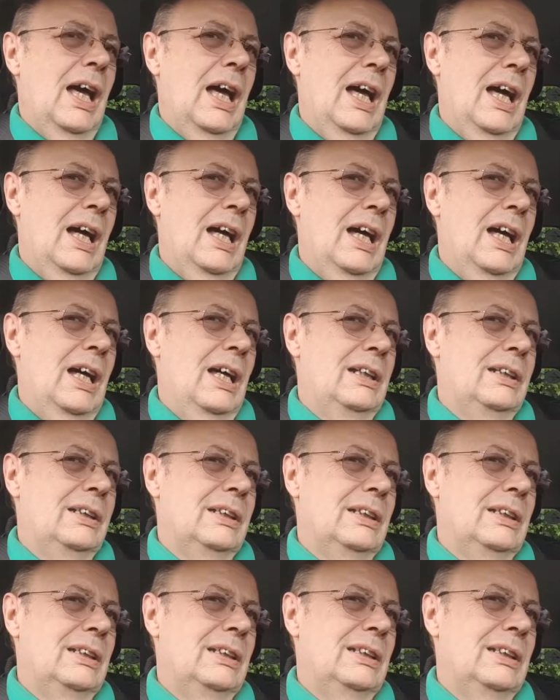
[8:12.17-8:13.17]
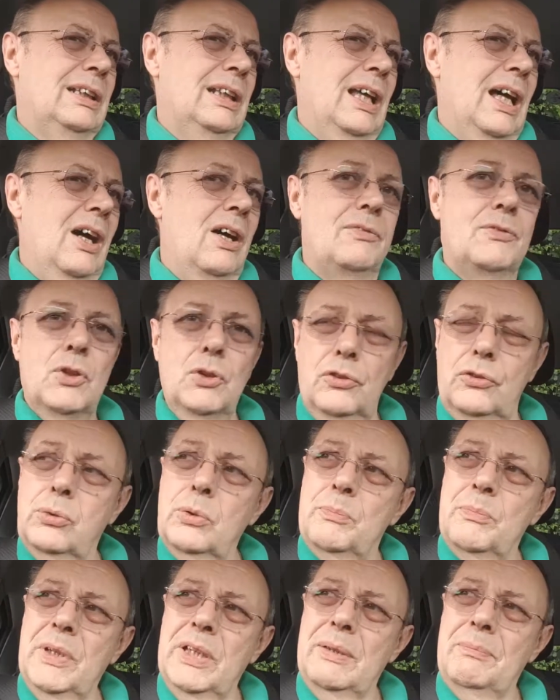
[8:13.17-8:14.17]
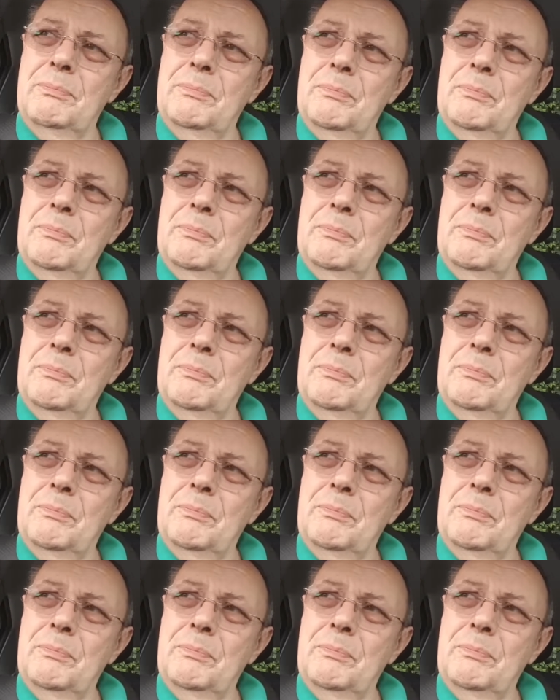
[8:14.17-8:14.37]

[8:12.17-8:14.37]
And I've got to admit,